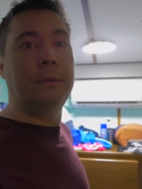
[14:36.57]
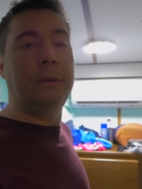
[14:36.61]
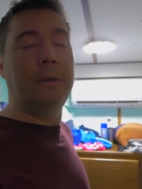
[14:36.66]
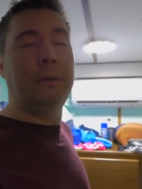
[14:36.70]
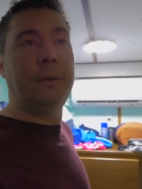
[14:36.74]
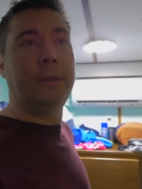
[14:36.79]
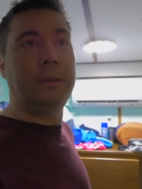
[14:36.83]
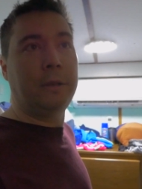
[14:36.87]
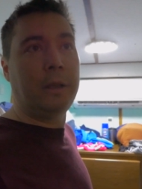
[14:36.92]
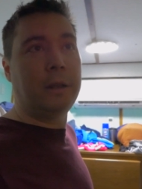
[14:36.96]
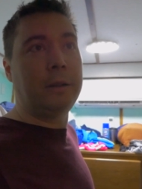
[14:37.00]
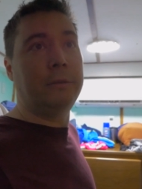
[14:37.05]

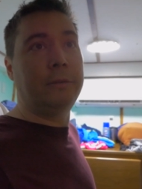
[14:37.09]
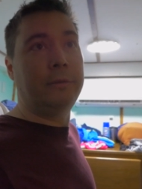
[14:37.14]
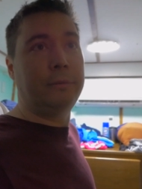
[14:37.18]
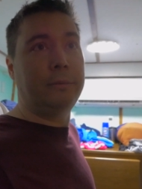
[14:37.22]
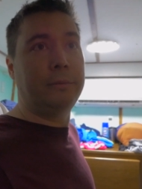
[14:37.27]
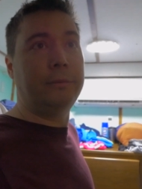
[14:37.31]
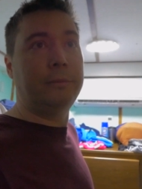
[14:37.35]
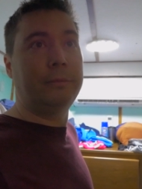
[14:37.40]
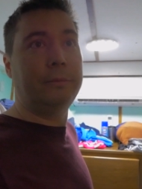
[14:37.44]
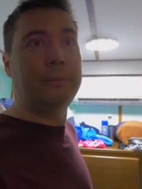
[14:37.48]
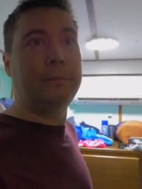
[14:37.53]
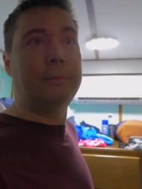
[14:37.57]
what kind of
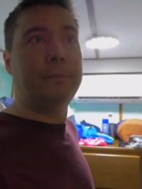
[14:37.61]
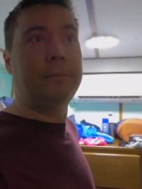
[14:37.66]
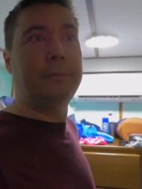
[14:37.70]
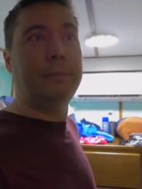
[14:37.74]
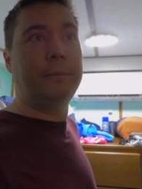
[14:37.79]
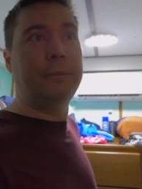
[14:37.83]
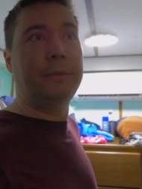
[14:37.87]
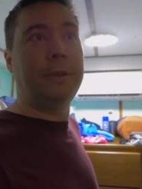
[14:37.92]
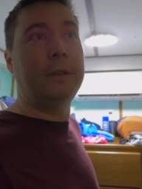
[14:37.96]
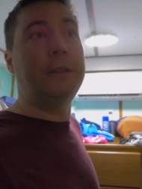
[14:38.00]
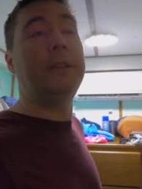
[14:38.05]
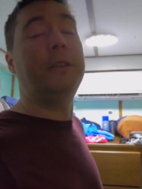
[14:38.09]

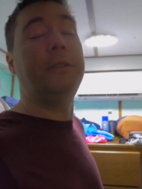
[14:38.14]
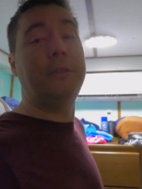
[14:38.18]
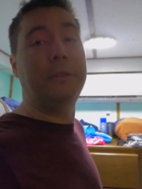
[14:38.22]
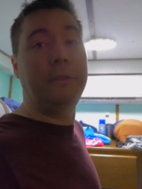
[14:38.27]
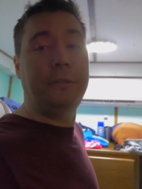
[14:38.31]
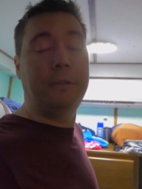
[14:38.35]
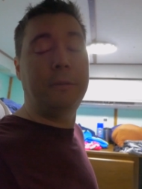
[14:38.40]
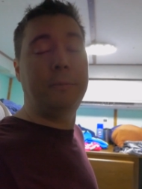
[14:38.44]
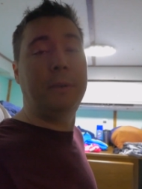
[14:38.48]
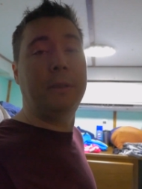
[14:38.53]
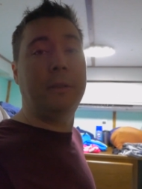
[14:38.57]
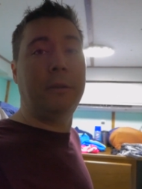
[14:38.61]

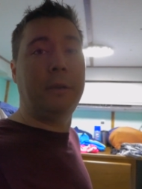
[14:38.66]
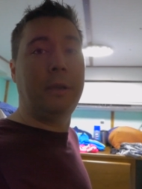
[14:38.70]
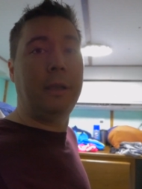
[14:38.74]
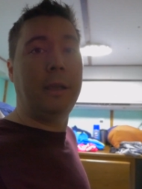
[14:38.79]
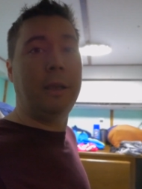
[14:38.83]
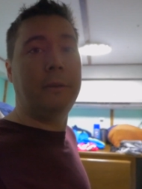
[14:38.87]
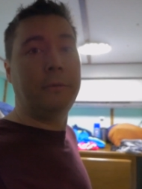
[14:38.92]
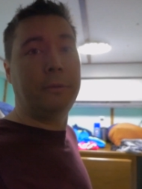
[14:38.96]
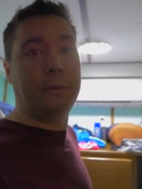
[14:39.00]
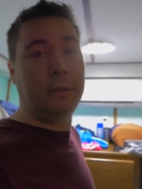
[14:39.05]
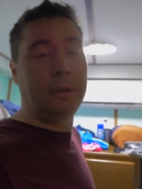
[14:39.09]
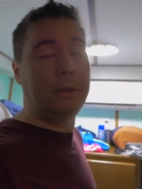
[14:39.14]
conditions you'd be looking
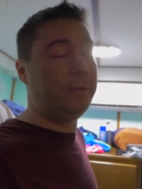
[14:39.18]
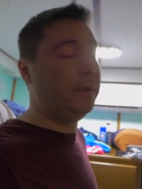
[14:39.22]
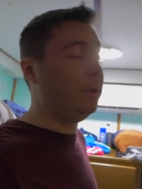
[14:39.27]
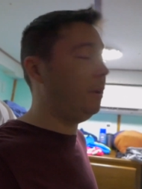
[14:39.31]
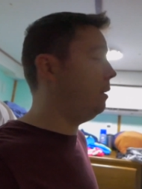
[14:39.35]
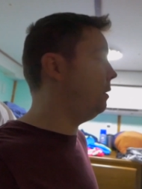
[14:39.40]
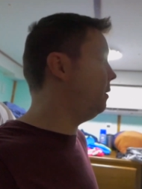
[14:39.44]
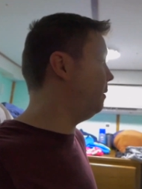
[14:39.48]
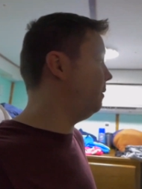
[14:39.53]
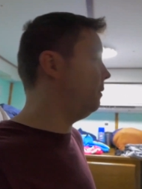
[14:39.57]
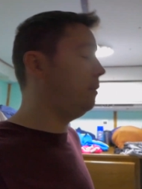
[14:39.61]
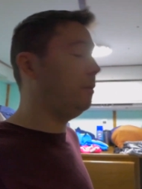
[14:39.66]
at for living
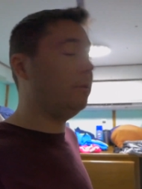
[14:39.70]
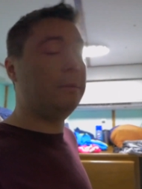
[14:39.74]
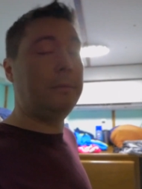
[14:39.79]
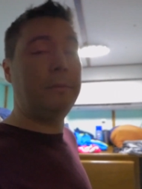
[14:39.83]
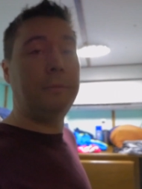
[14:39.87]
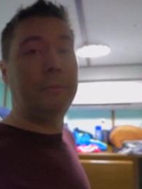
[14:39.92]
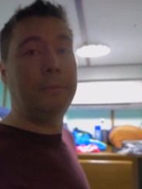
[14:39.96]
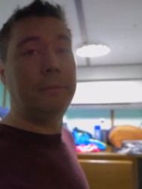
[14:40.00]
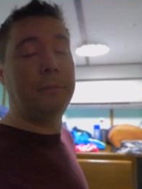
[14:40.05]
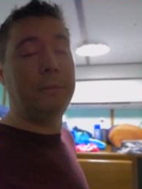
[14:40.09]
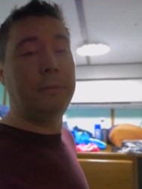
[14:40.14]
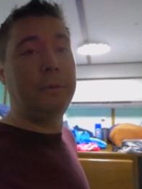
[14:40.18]
in
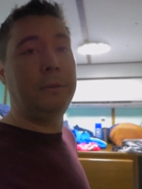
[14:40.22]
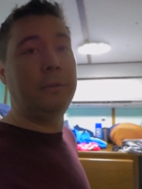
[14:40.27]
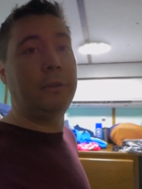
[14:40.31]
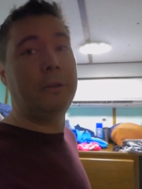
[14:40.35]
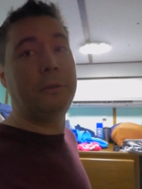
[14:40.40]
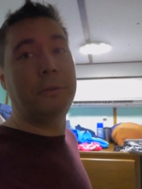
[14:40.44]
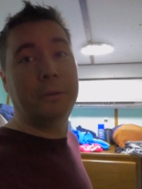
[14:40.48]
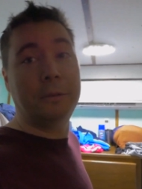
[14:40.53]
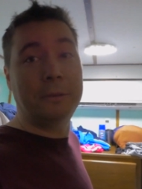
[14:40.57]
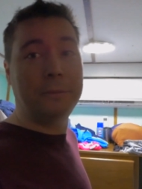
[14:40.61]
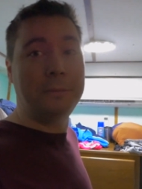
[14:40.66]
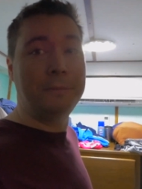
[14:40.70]

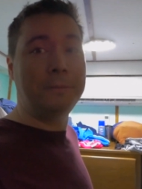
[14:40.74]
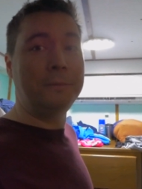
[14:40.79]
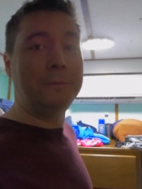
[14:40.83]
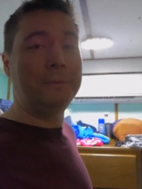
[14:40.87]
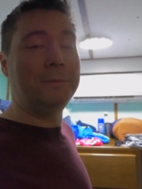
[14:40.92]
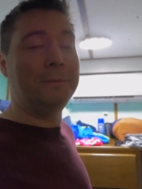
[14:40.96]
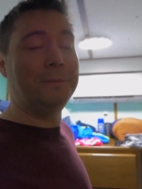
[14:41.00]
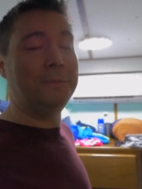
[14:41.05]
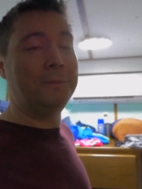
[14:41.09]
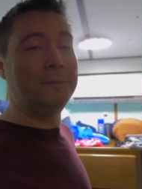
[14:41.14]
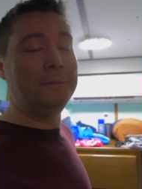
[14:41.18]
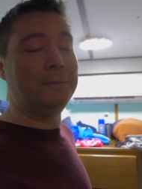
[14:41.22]
general
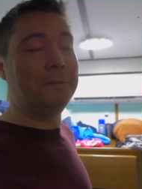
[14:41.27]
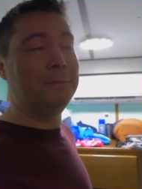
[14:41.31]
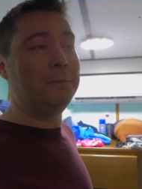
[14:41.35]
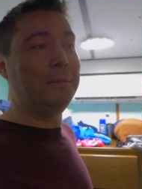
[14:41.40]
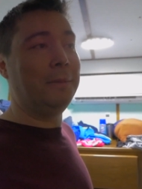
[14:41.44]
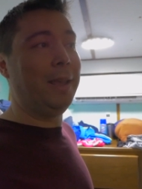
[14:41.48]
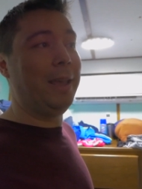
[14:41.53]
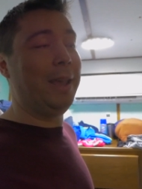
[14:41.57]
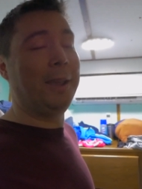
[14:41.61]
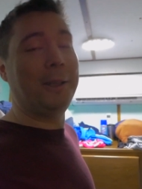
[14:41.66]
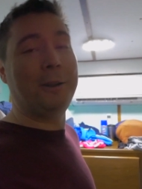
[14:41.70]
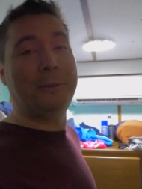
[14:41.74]

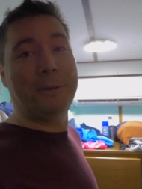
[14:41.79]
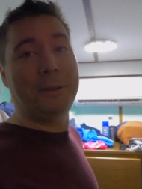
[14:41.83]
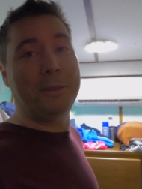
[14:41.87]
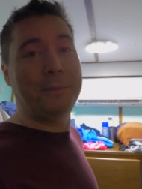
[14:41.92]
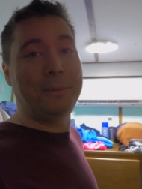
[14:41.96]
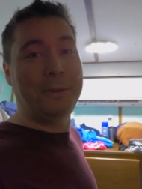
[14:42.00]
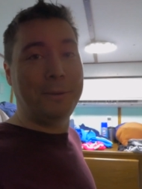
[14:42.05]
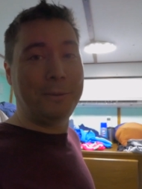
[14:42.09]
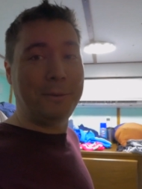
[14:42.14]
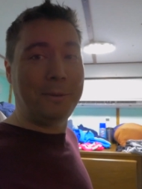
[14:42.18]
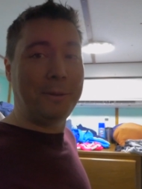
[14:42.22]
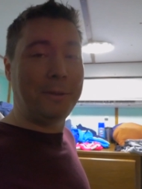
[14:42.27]
hanging around the
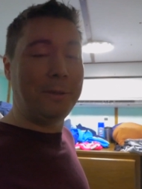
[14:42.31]
boat